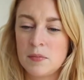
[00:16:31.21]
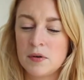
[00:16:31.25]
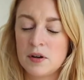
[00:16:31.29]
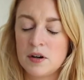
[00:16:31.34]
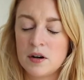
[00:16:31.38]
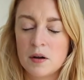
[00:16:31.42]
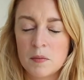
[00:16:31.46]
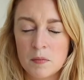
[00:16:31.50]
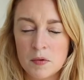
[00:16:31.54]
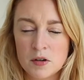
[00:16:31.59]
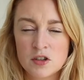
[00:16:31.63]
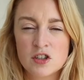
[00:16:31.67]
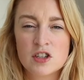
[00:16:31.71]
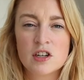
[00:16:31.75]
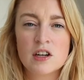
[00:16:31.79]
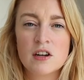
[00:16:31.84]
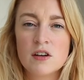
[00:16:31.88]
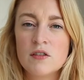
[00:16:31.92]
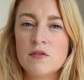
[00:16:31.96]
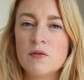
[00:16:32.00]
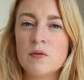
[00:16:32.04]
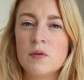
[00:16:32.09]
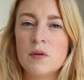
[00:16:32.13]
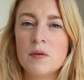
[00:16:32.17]
but a much
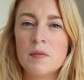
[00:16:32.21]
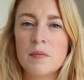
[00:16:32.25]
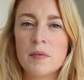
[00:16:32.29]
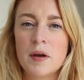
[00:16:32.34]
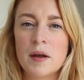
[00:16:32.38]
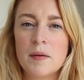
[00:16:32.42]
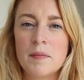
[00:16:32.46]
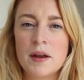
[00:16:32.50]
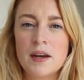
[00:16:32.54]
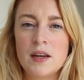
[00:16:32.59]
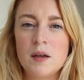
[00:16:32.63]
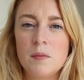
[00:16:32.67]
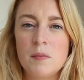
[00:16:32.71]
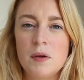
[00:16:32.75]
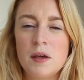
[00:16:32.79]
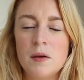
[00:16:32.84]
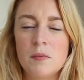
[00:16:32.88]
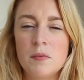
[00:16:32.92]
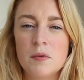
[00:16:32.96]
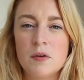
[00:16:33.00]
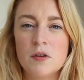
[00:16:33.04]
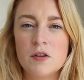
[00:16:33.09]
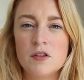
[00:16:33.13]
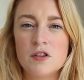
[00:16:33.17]
loved one by many
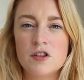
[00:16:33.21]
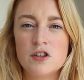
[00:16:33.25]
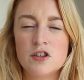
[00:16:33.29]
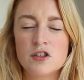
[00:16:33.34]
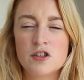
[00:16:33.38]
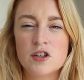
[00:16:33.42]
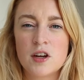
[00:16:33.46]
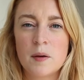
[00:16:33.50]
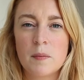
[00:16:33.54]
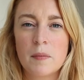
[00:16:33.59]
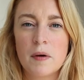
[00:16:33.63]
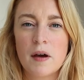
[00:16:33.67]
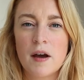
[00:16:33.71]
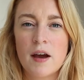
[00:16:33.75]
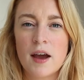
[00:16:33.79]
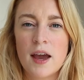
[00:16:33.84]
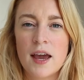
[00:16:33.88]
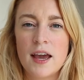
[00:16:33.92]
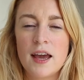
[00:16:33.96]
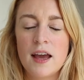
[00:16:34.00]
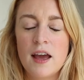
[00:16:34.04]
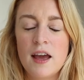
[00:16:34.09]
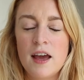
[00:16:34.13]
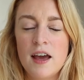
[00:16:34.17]
people, judging
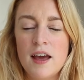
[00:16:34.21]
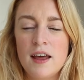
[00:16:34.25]
by